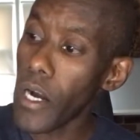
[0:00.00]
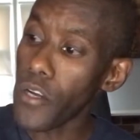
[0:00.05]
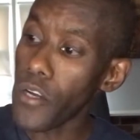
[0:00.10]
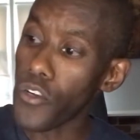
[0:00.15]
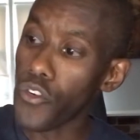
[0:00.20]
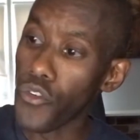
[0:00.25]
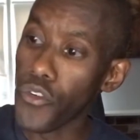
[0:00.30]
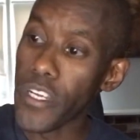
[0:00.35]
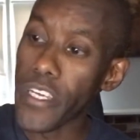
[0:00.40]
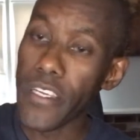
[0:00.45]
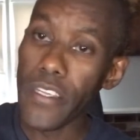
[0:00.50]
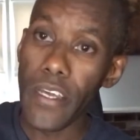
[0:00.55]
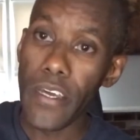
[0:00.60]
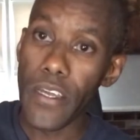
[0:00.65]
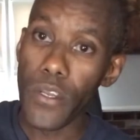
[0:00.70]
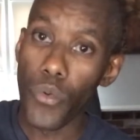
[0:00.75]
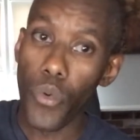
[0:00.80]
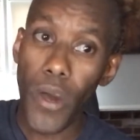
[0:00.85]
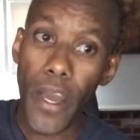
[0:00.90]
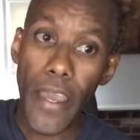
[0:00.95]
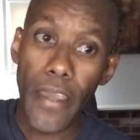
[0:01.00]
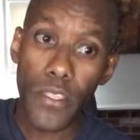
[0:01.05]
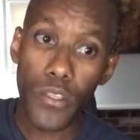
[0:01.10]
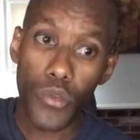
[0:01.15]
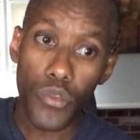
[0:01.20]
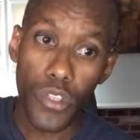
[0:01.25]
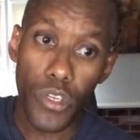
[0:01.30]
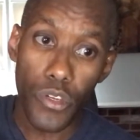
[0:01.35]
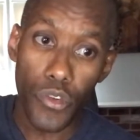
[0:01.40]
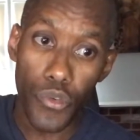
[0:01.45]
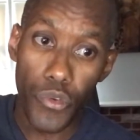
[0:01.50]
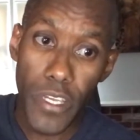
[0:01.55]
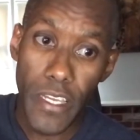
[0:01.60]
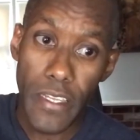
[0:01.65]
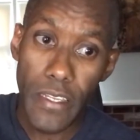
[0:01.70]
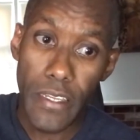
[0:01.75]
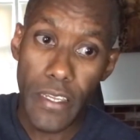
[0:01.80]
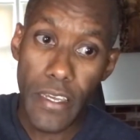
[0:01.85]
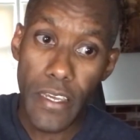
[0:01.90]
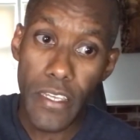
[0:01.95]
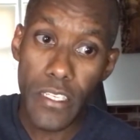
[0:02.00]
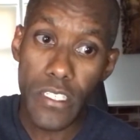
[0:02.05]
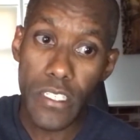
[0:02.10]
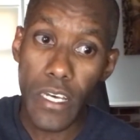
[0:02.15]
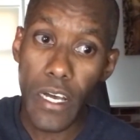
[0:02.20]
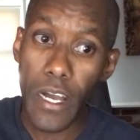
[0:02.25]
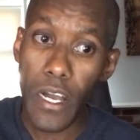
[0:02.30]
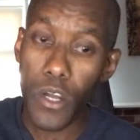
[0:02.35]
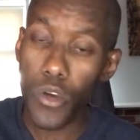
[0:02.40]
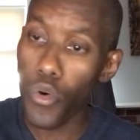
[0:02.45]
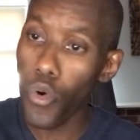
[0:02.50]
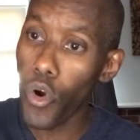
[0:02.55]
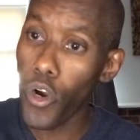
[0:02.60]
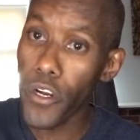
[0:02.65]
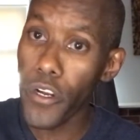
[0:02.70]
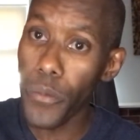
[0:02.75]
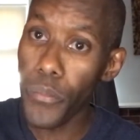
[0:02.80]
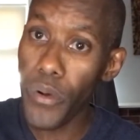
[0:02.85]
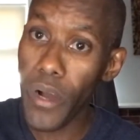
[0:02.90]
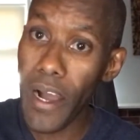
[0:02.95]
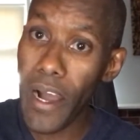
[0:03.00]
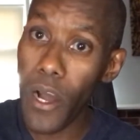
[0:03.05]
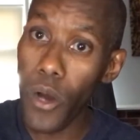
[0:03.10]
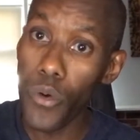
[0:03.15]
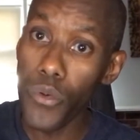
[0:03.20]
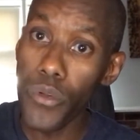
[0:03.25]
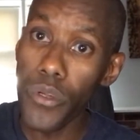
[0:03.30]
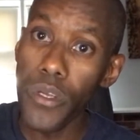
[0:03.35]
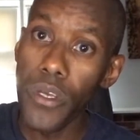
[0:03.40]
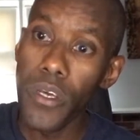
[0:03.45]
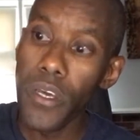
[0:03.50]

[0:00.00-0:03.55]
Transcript: green and white. The green is a quarter pound,